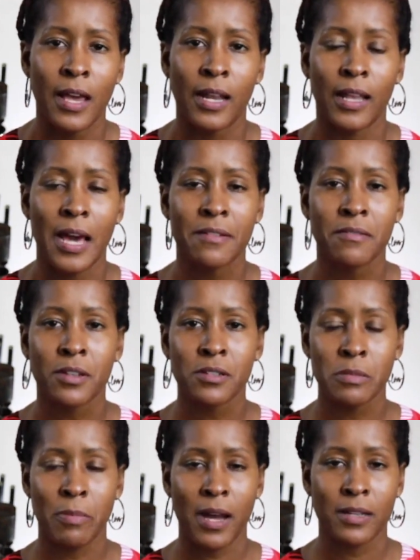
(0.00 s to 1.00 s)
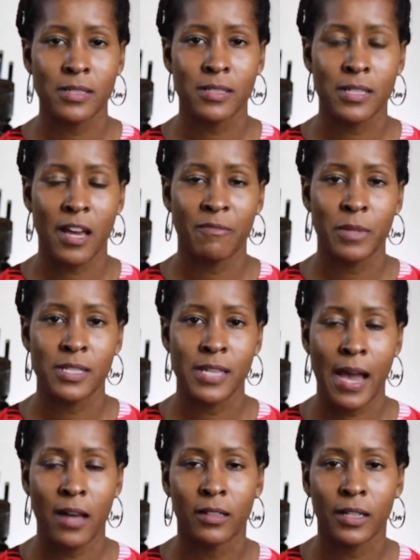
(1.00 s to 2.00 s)
and a lot of those boxes have
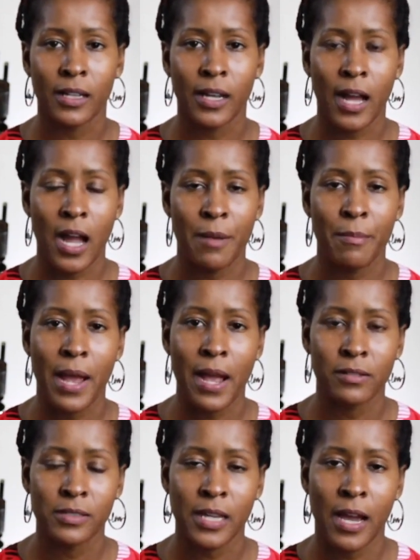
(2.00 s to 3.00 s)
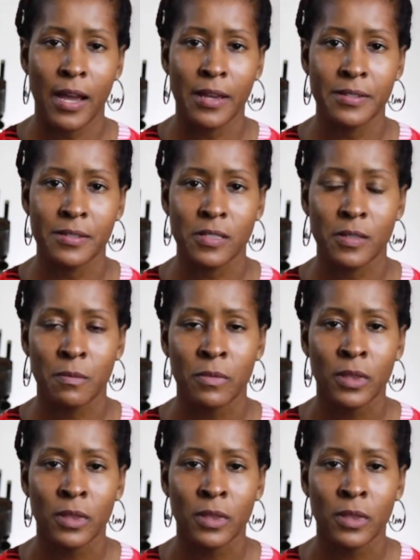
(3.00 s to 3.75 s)
metallic and compound dyes.